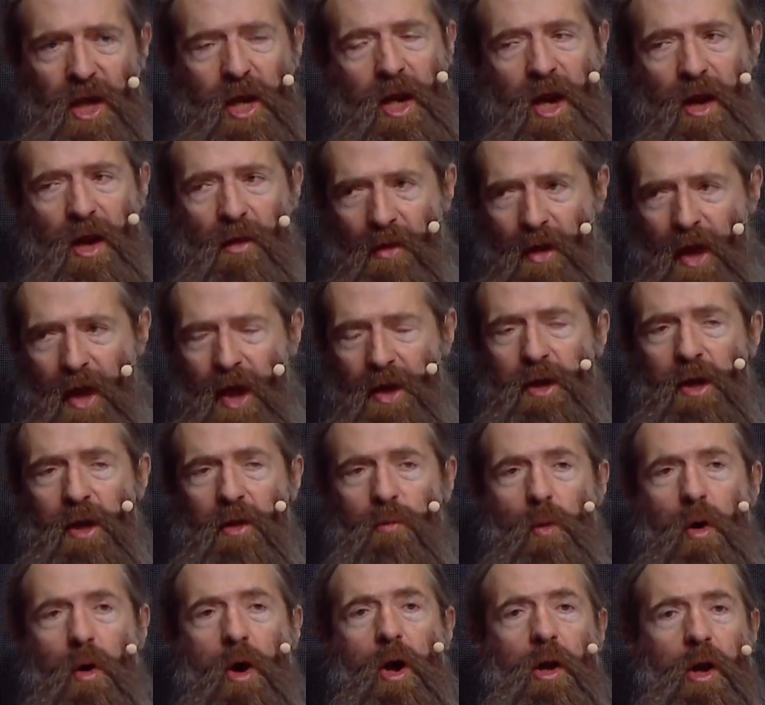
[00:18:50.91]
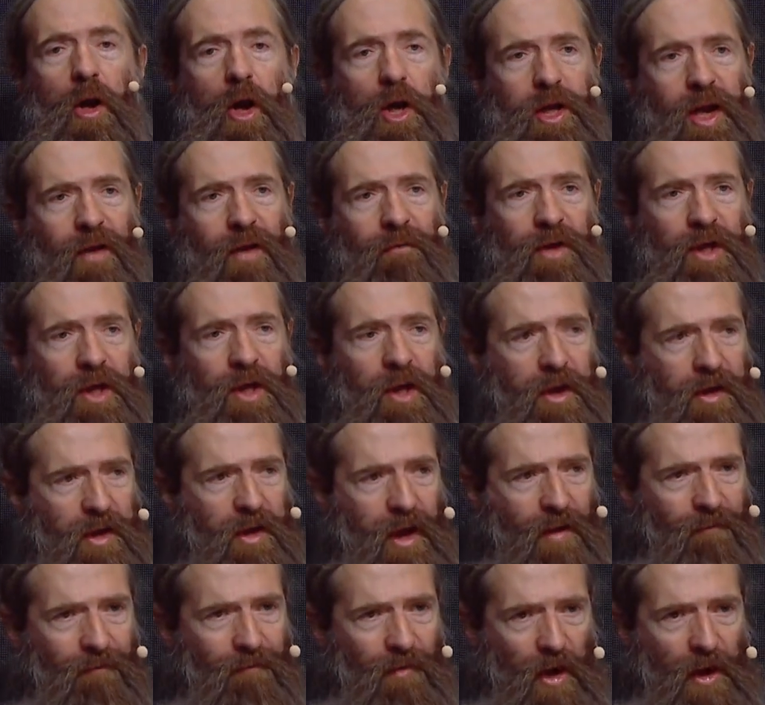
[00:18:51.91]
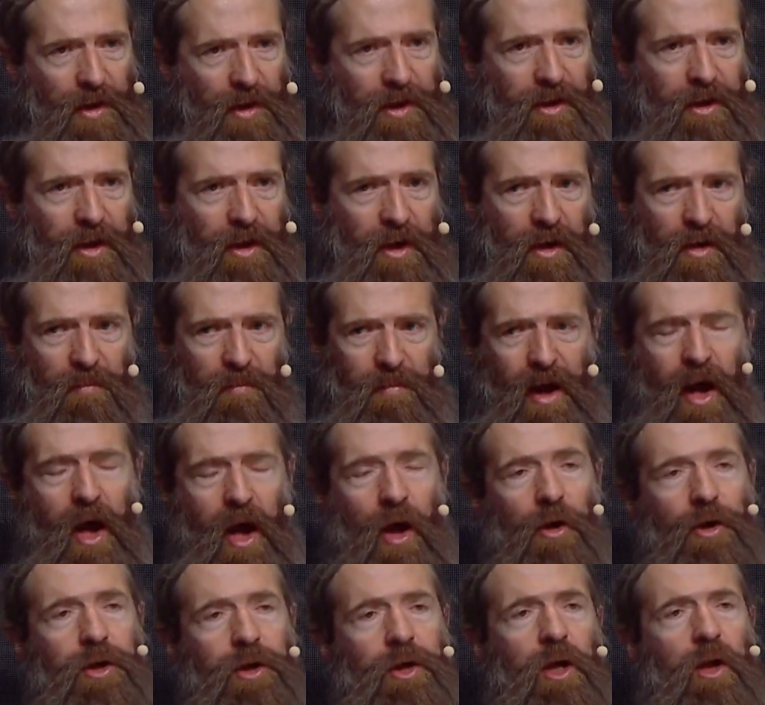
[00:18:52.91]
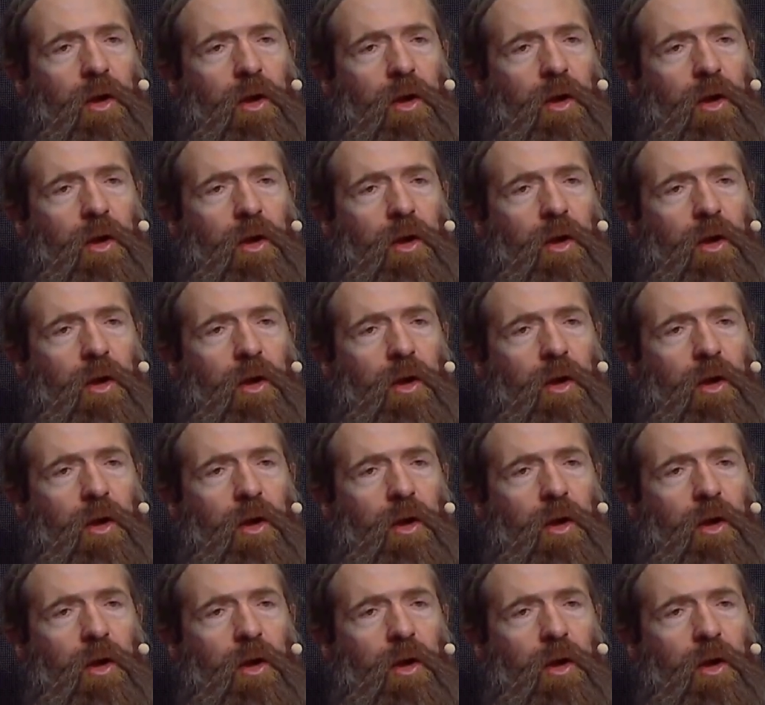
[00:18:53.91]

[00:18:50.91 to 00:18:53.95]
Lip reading: And that is what longevity escape velocity is about.